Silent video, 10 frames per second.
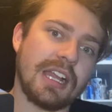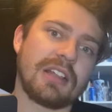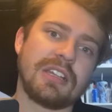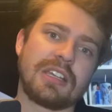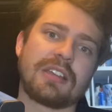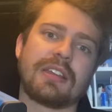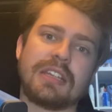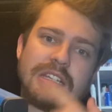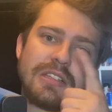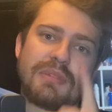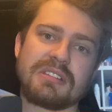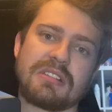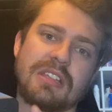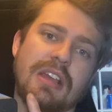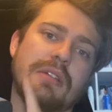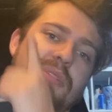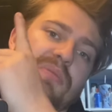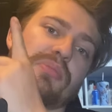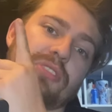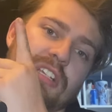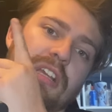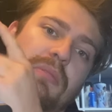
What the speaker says: click is basically the hammer pushing up